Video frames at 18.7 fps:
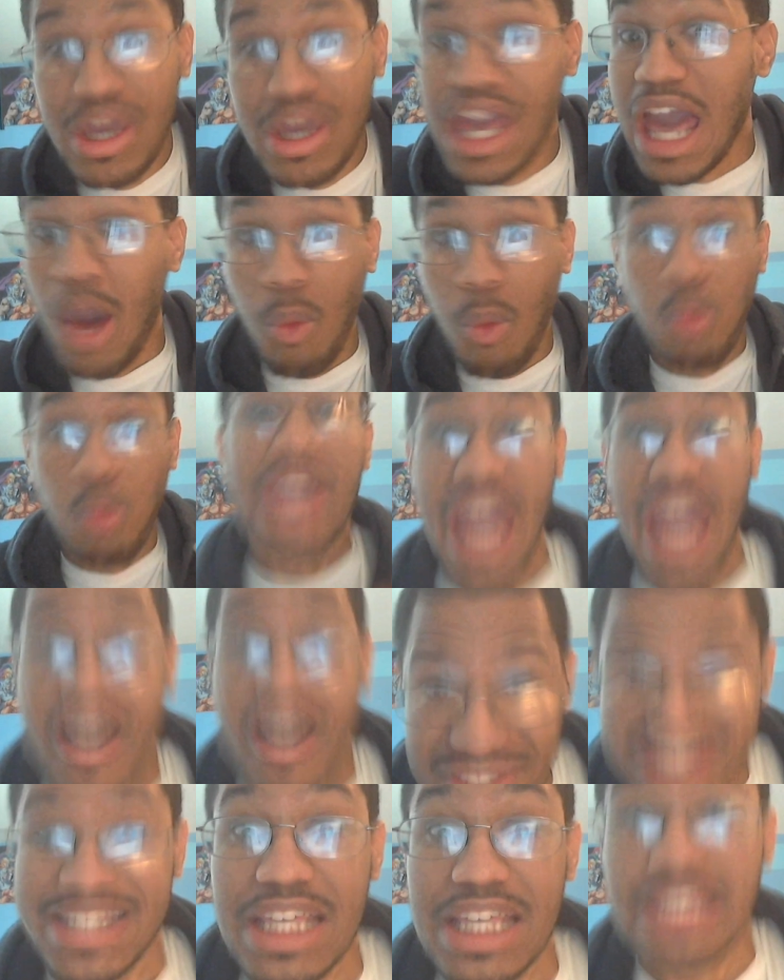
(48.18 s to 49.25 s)
we
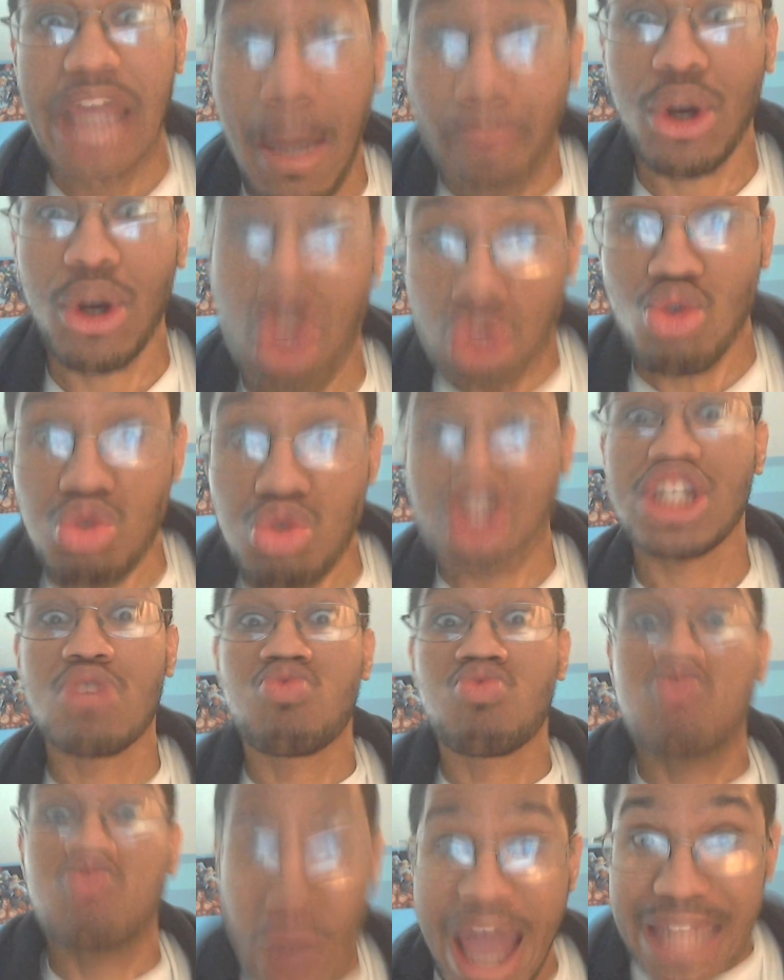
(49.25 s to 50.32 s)
have seen
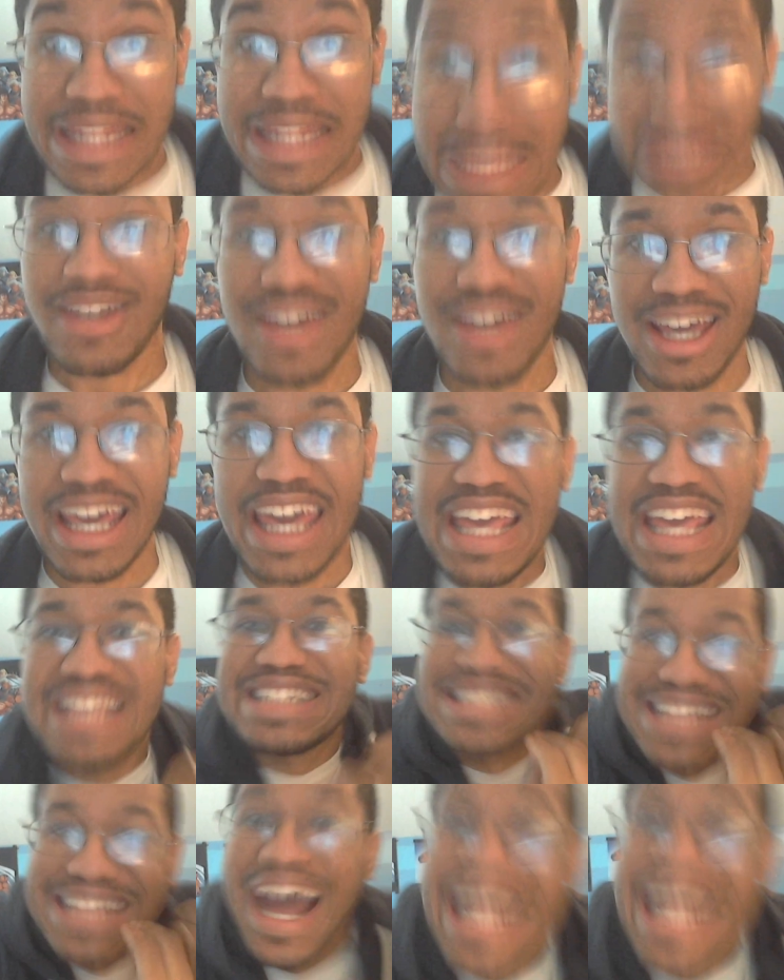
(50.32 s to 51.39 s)
Yamaguchi ready. He
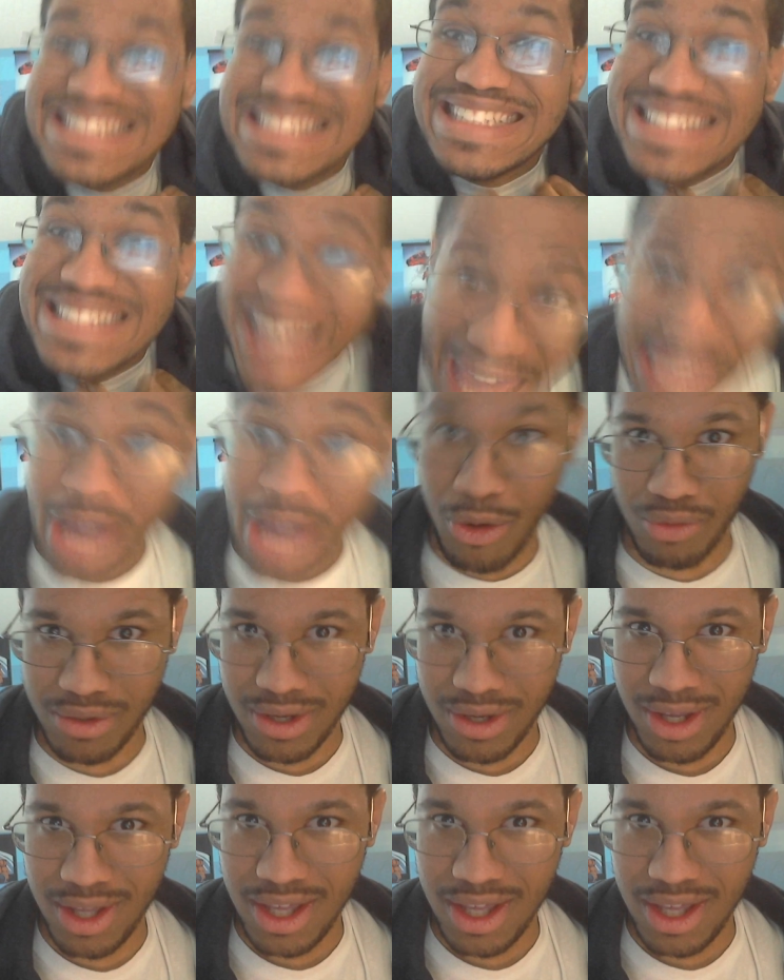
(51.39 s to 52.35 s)
is not scared.